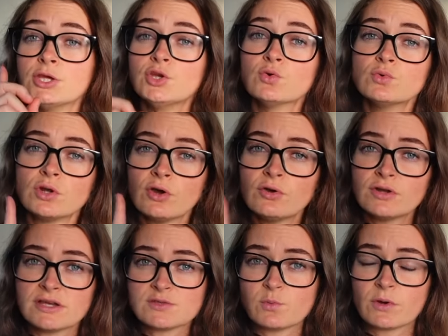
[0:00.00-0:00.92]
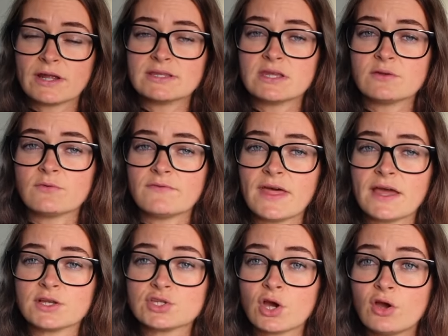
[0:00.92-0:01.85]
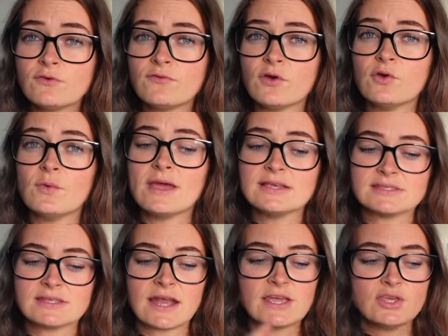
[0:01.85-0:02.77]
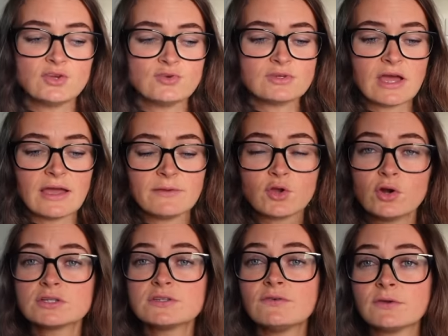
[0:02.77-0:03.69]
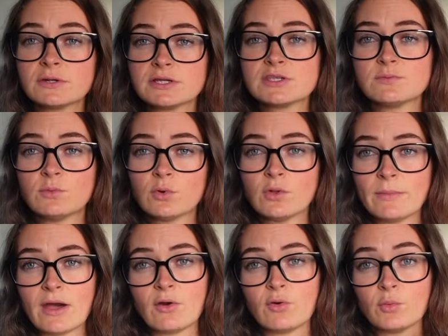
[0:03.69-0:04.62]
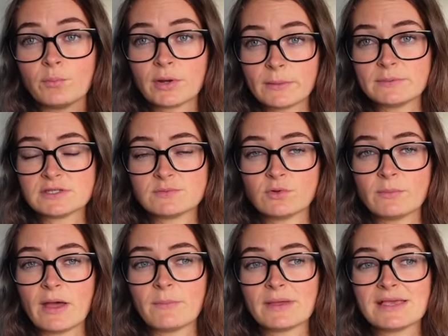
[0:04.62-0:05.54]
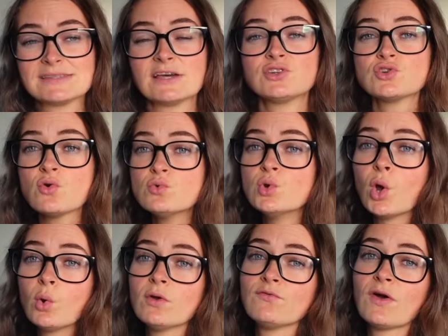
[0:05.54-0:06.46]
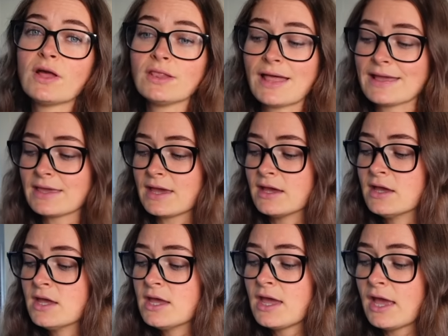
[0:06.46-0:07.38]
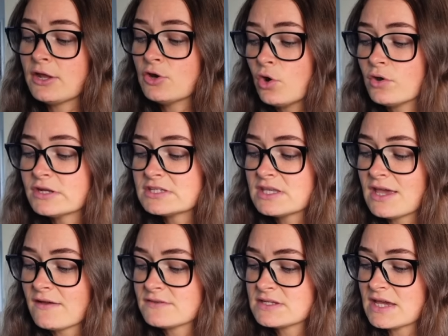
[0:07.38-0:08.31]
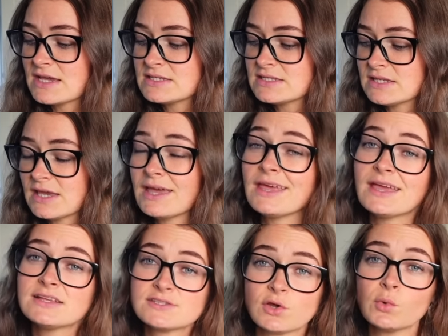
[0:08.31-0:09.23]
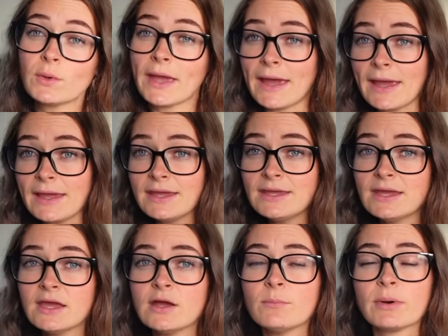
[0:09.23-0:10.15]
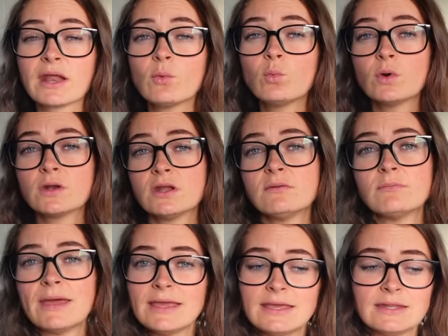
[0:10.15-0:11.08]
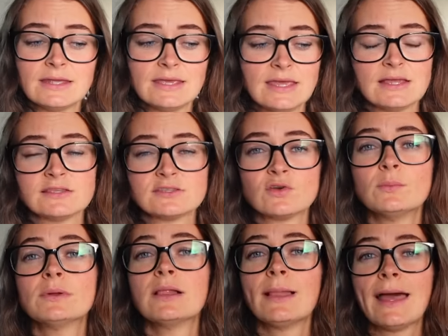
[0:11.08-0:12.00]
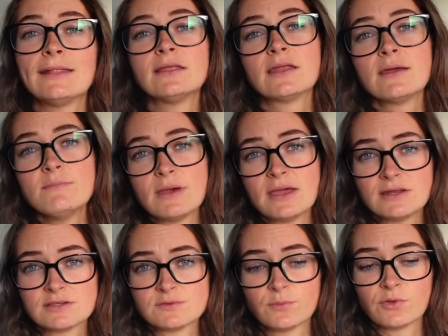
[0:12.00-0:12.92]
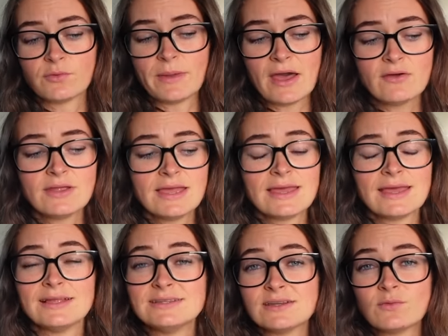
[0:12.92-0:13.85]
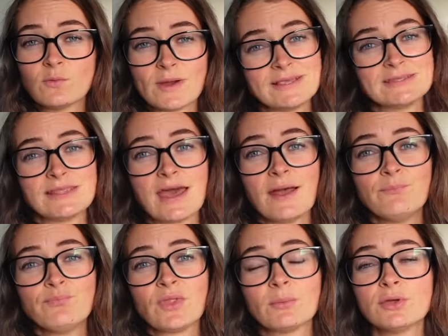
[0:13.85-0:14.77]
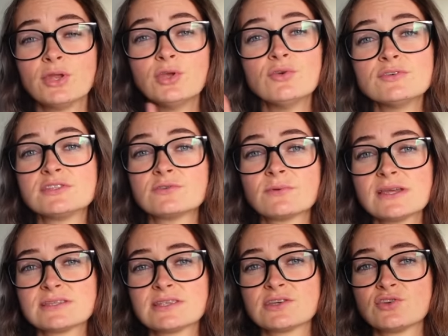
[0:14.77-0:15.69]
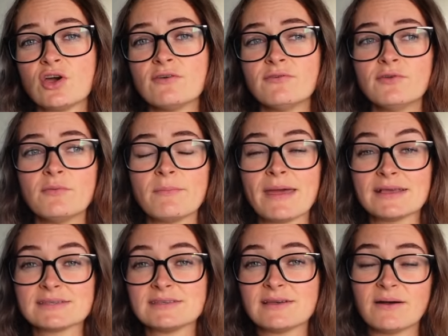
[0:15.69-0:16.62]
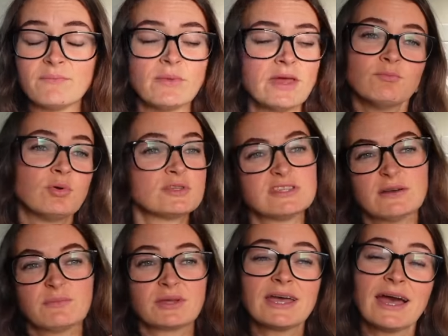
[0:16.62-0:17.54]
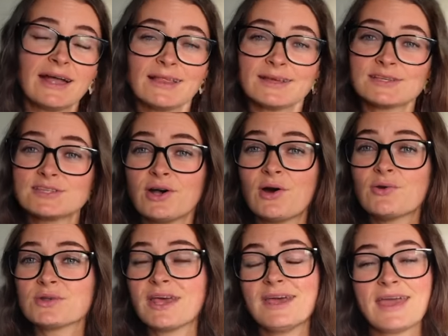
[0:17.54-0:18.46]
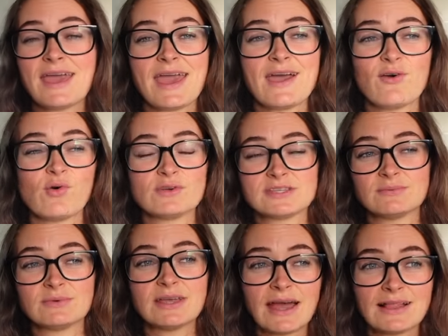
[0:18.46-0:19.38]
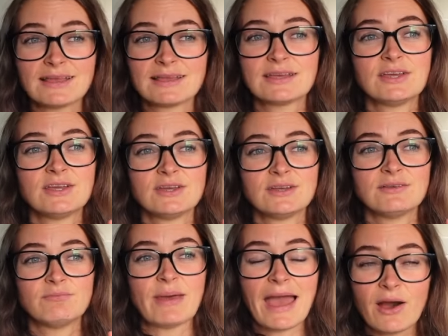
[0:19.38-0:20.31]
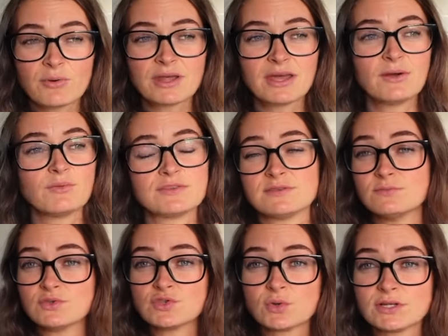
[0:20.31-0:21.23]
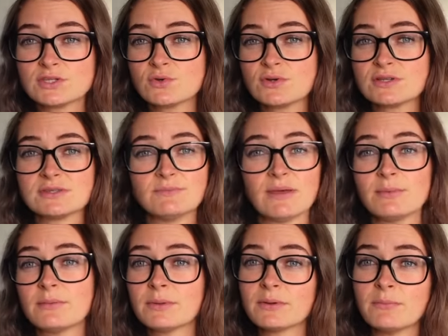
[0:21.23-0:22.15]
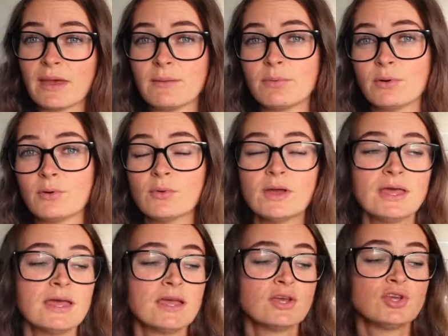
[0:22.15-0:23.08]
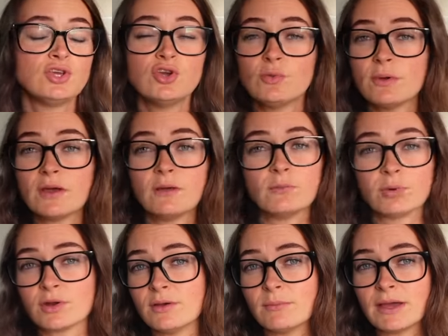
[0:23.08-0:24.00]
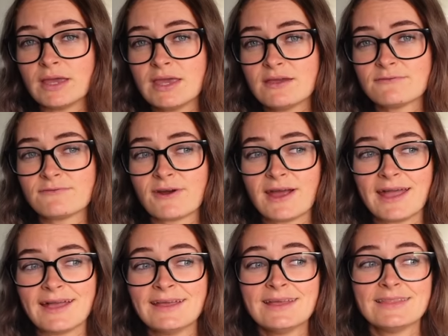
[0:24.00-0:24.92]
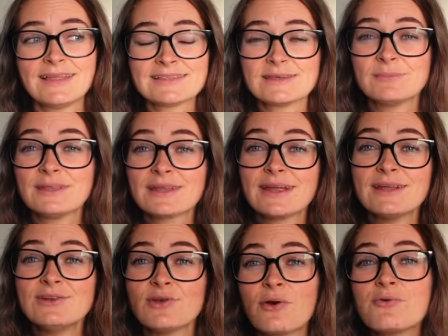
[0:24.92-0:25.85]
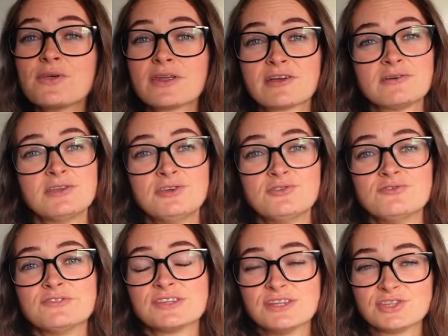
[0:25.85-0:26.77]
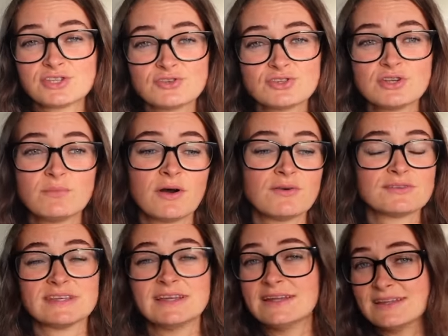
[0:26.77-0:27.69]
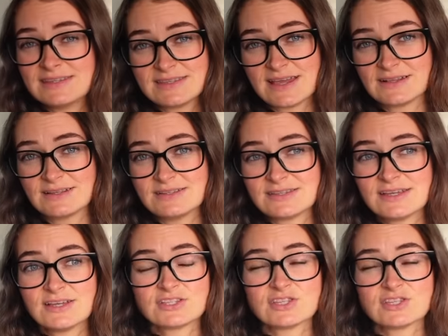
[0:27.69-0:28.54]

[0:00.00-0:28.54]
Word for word: You'll notice what I did with that tofu is that I used, I cooked a very small amount or prepped a small amount because I don't know if I like it. And honestly, after tasting it, it's okay, but I wouldn't make it again. So I'm glad that I made a small amount and didn't waste that. I'm going to use the rest of the tofu to make some, put some garlic salt eh, or some garlic powder with some soy sauce and maybe a bit of maple cube it and put it in my air fryer, that's something that I know that I'm going to use in sushi bowls and in salads.